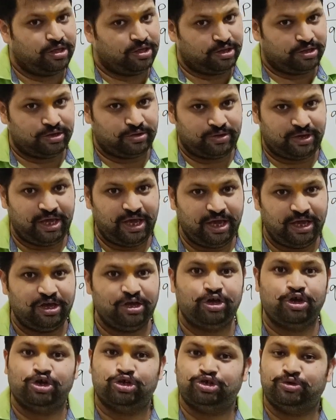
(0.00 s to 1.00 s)
Okay,
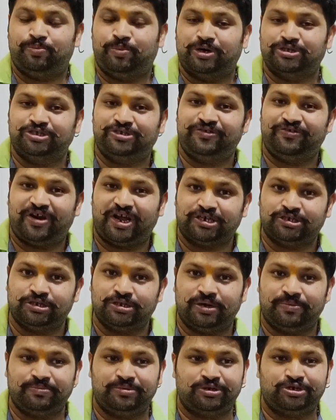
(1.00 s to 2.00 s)
so positive rational
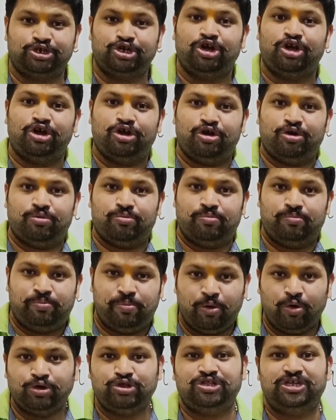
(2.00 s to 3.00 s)
numbers,
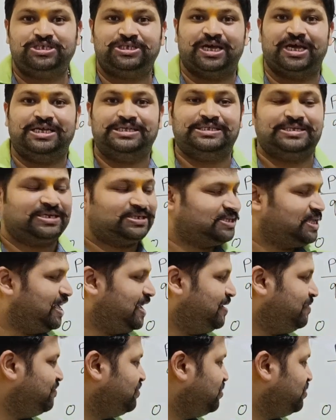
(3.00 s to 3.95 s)
both the signs are same.